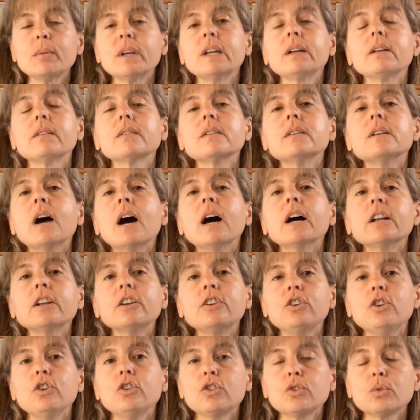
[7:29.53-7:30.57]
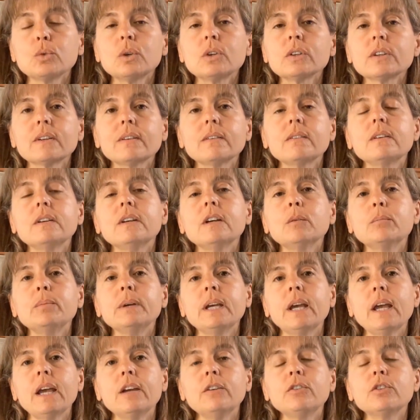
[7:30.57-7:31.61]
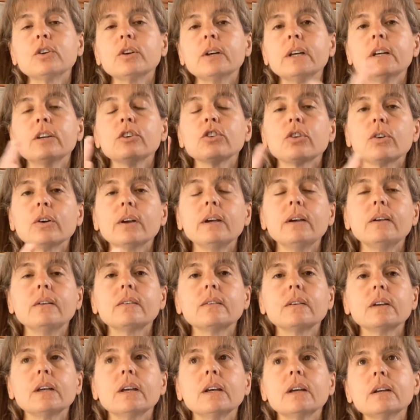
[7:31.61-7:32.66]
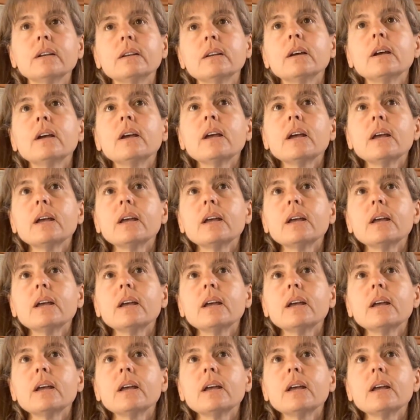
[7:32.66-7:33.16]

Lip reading: and it's not unusual to see a behavior increase in